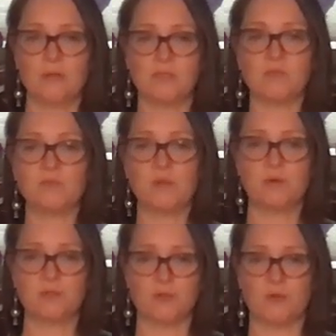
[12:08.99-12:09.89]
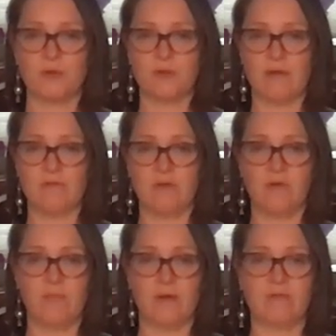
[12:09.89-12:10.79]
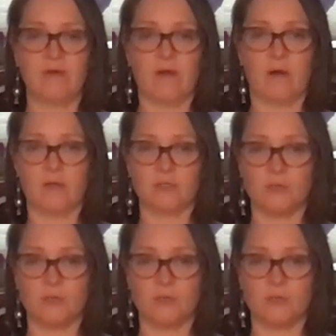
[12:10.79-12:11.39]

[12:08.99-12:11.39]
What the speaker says: just below shoulder level, above the heart.